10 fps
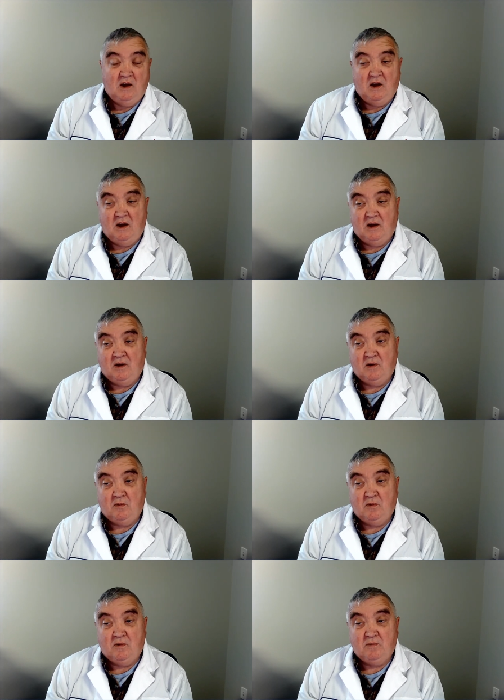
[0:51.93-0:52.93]

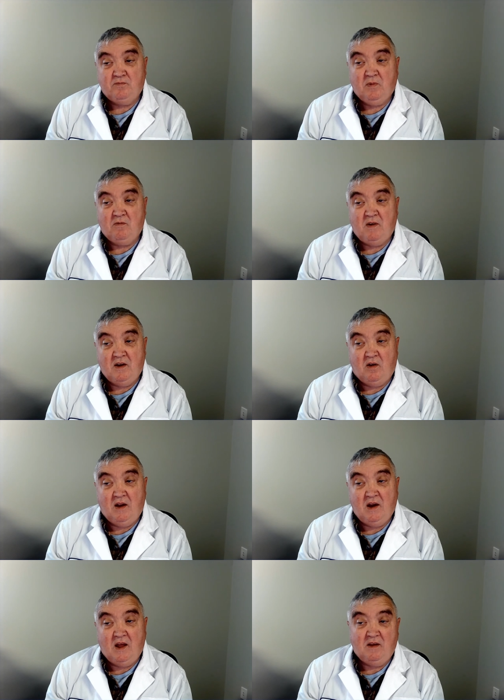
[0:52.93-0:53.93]
uh,
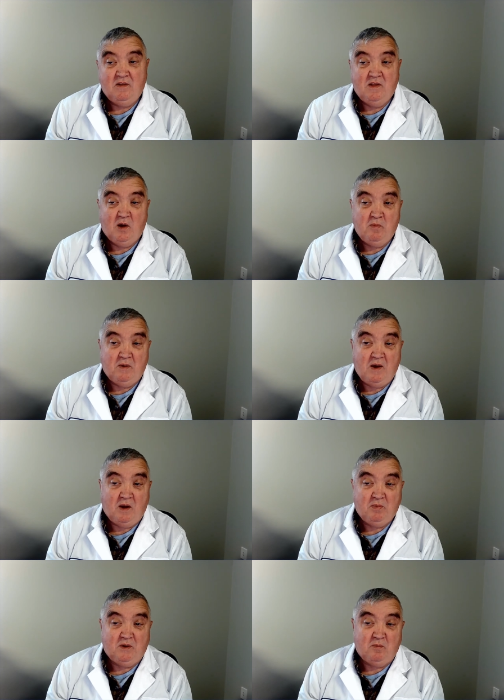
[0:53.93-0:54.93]
veterinarian, and they'll be
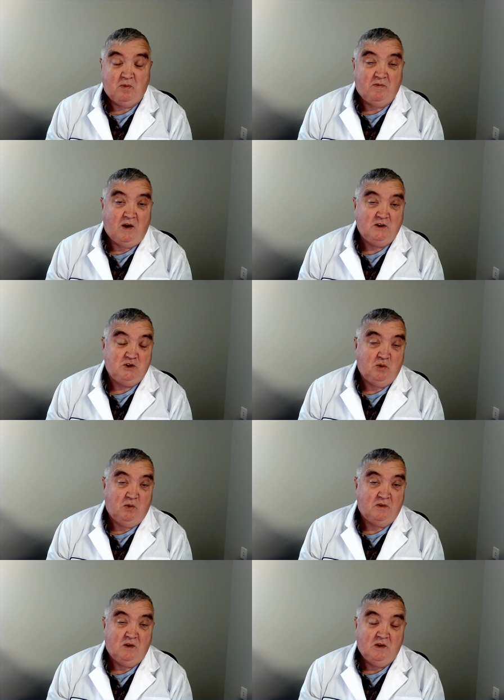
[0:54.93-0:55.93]
happy to provide you
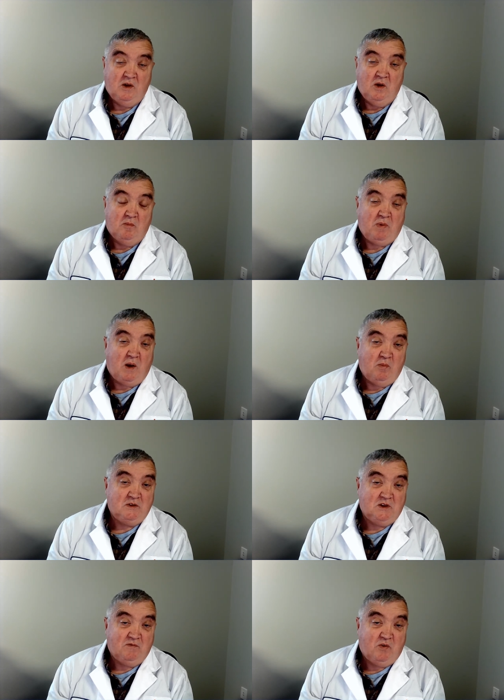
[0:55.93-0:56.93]
with
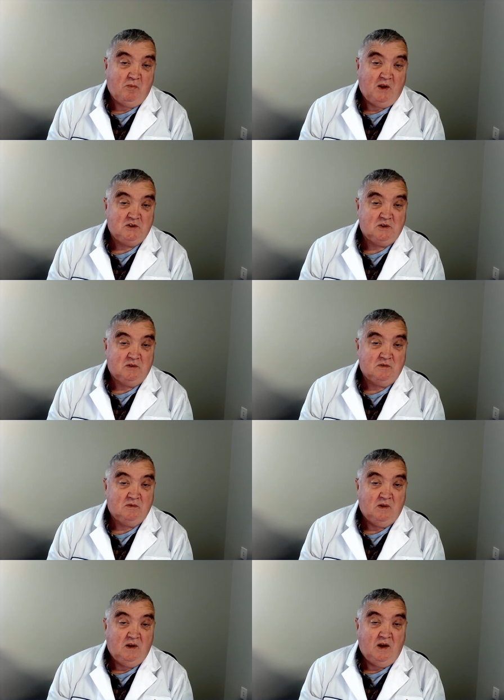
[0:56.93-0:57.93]
published information
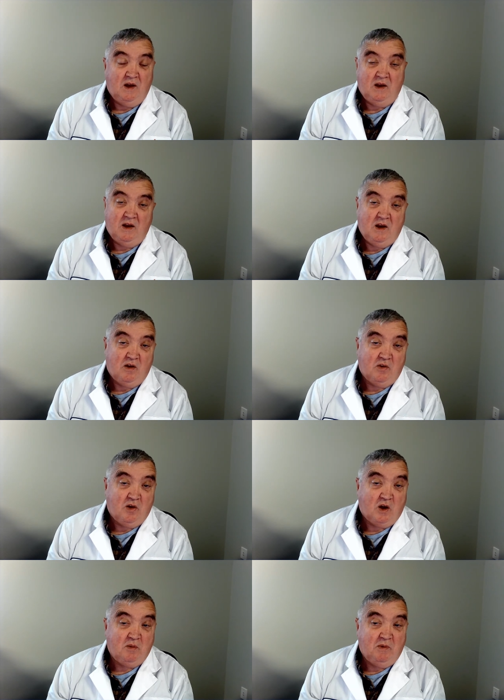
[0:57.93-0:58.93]
and any other
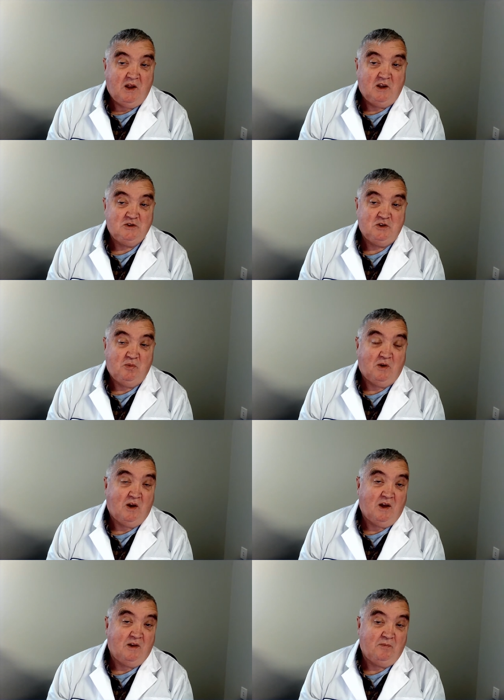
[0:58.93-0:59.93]
documentation you would
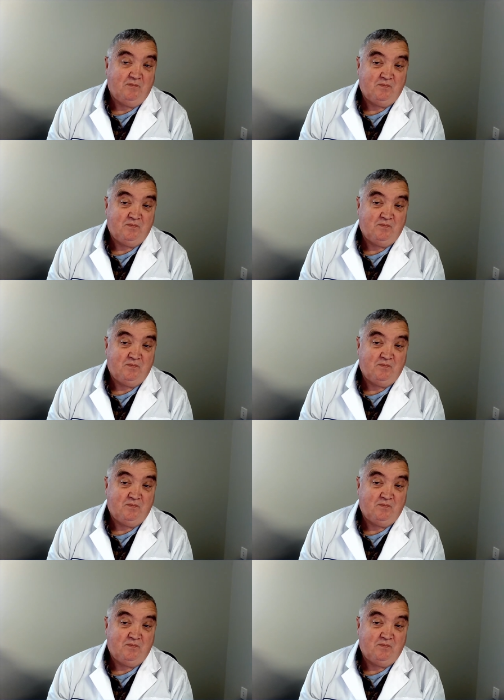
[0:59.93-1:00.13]
like.